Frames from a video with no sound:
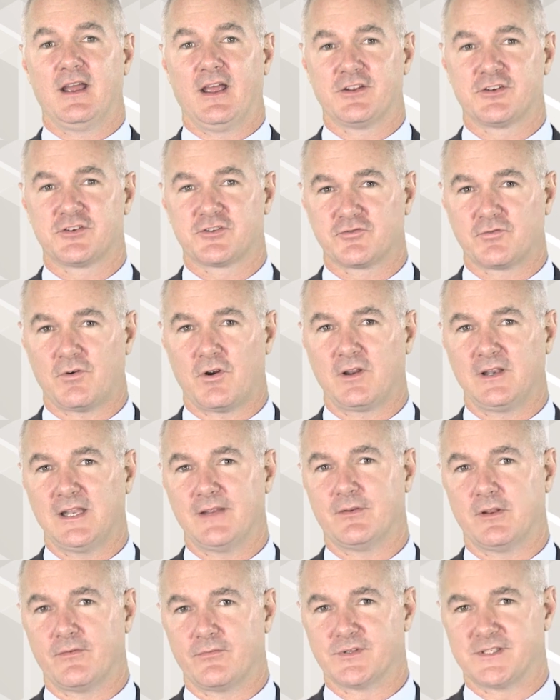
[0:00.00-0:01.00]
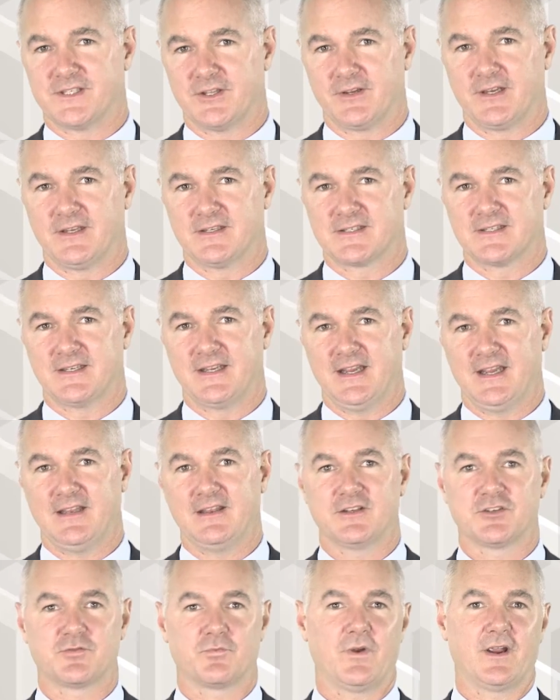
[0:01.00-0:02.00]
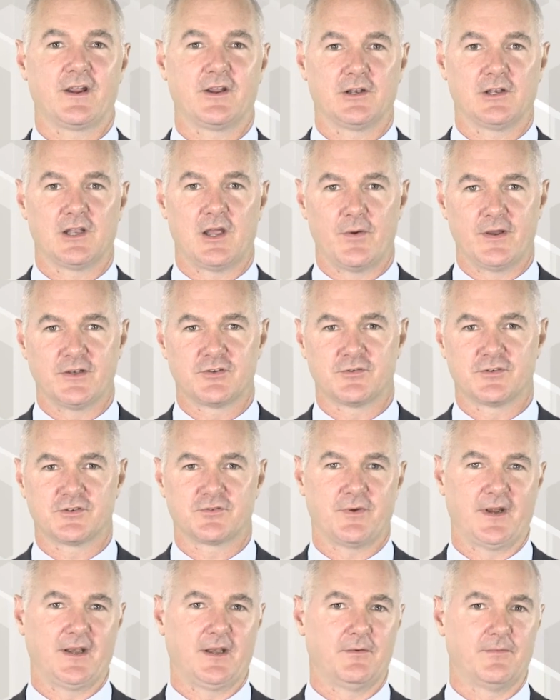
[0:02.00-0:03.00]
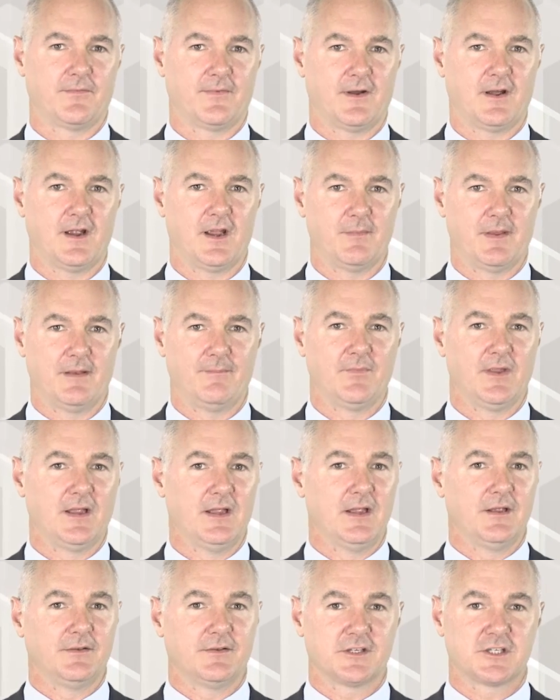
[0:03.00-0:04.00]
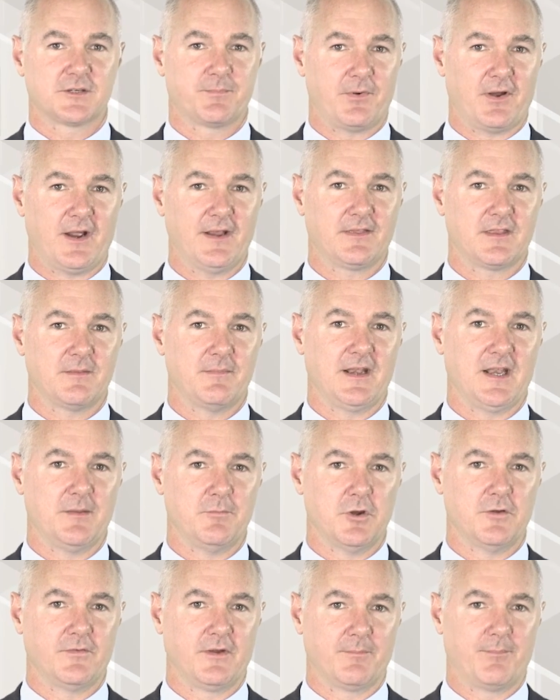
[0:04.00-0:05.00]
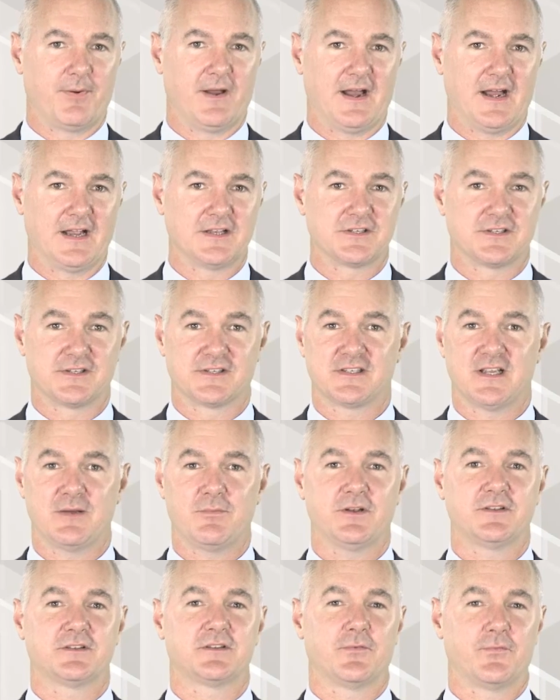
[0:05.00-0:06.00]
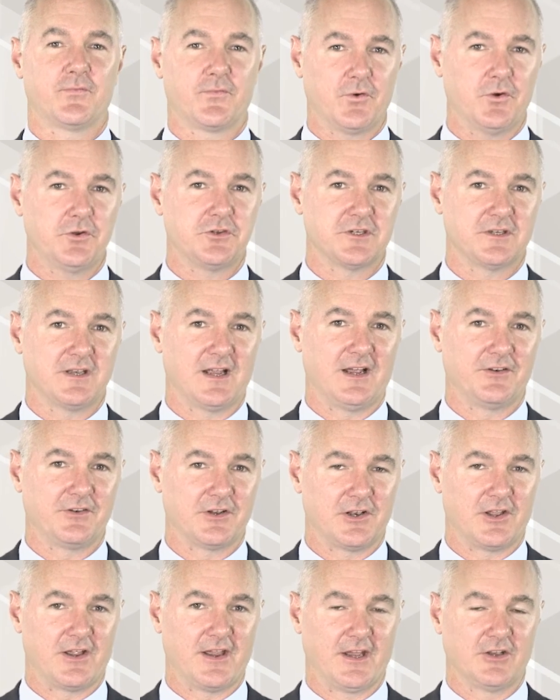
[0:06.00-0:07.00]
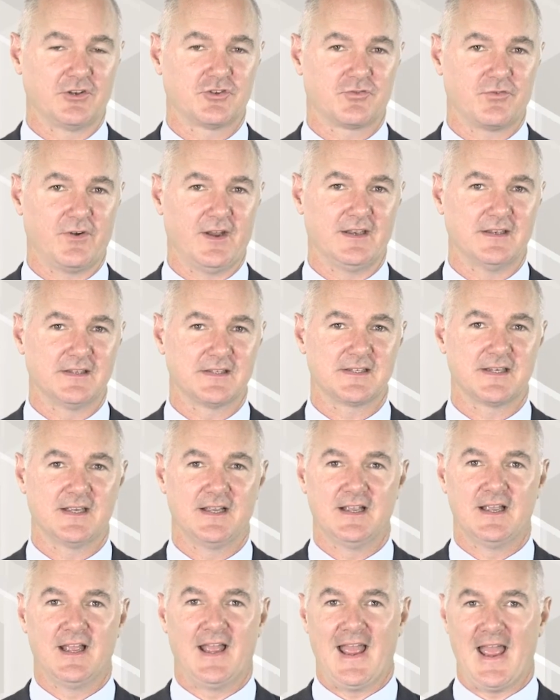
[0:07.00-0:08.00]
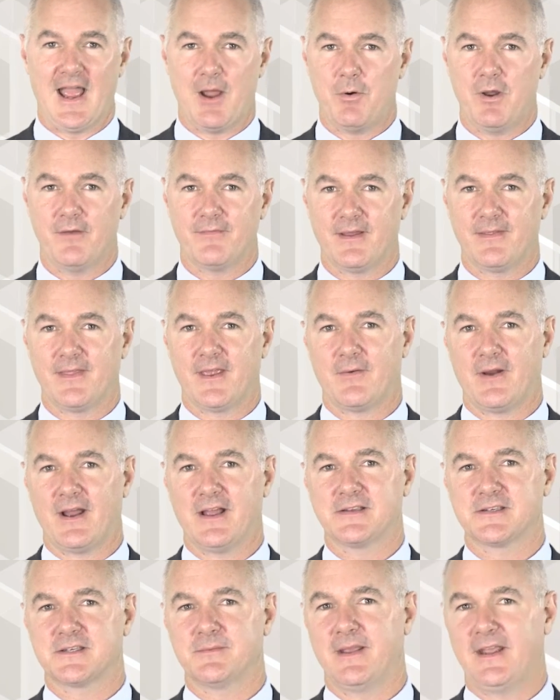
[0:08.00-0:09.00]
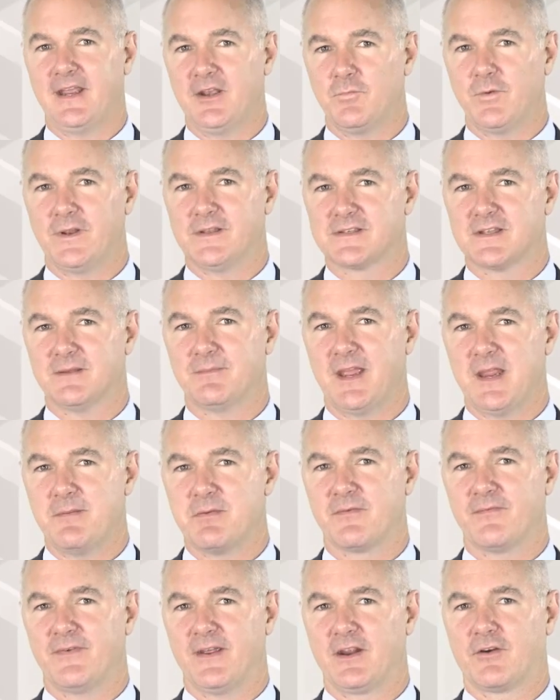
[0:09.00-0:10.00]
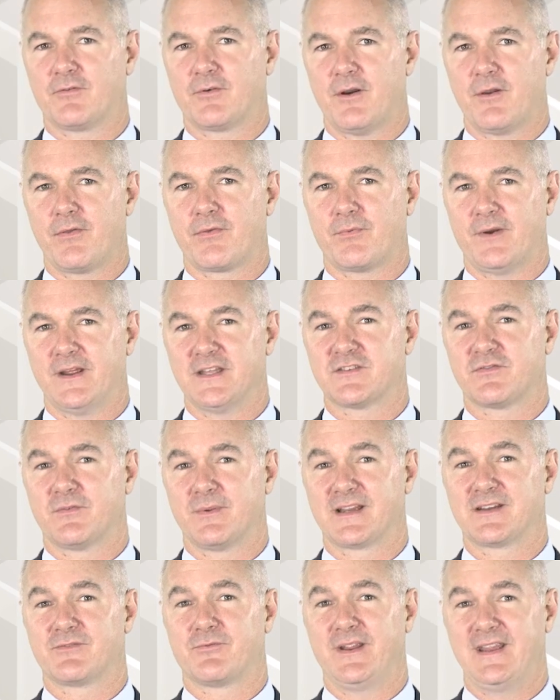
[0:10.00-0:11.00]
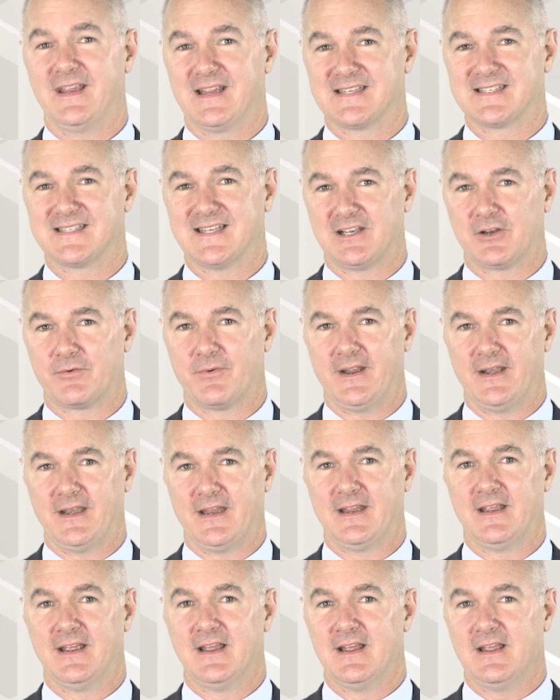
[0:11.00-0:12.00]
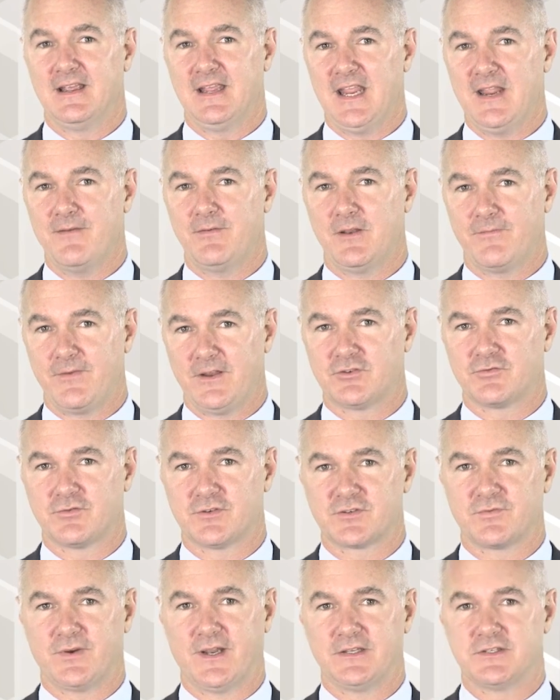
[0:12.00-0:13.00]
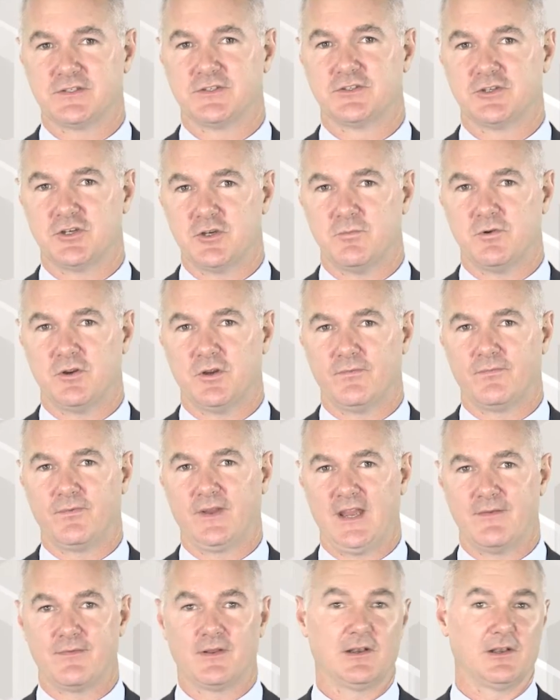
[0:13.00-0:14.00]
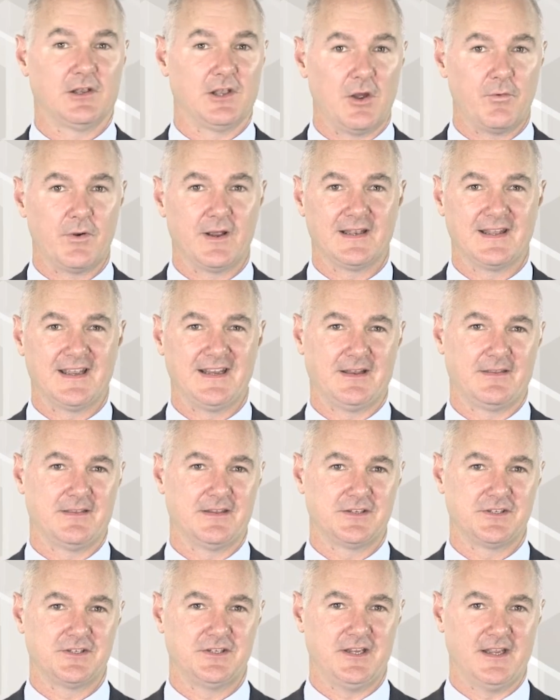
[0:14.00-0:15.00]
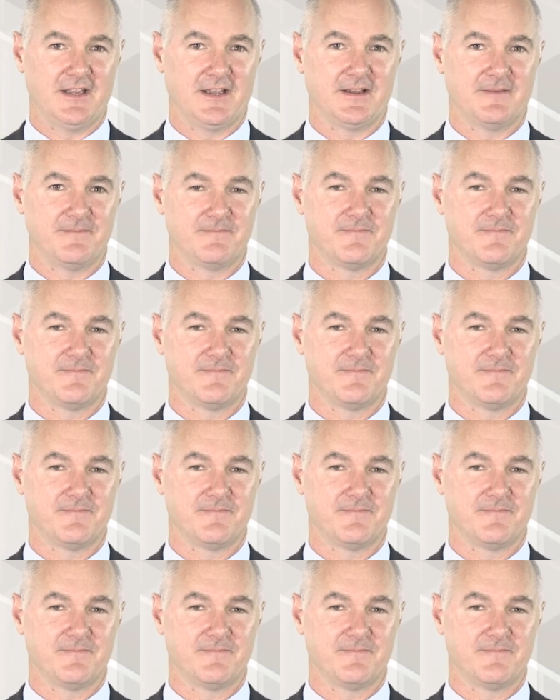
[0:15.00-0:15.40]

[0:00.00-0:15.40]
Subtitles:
a strong level of resiliency in this record low interest rate environment, despite the many moving parts and somewhat divergent underlying trends. However, there are some headwinds that may prevent growth rates from re-accelerating, even if interest rates do move even lower later this year.